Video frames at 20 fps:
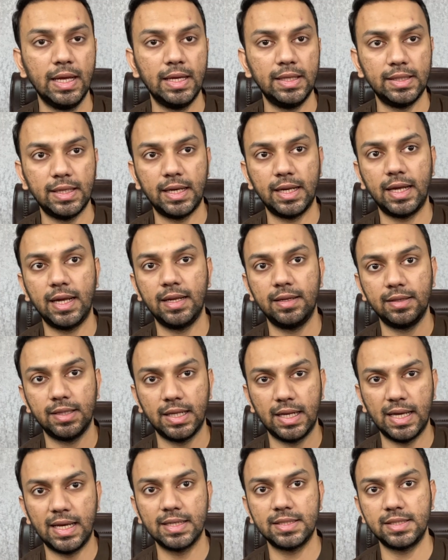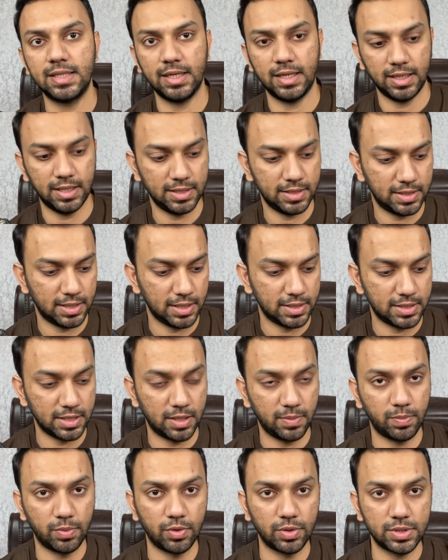Then again, the last thing is there is a
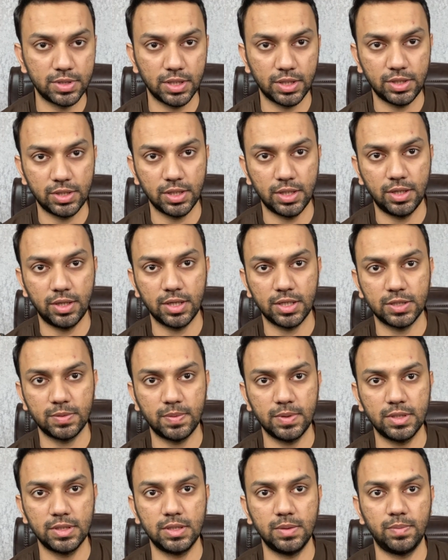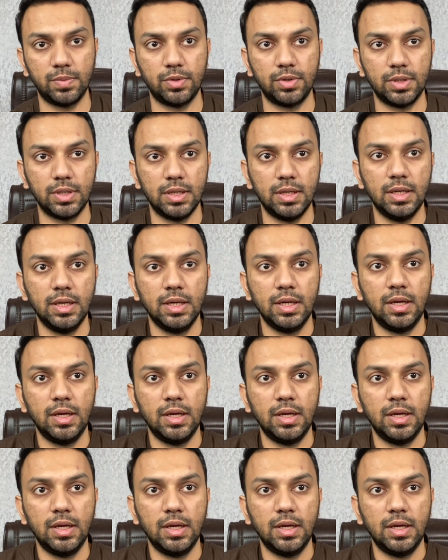report section in transparency portal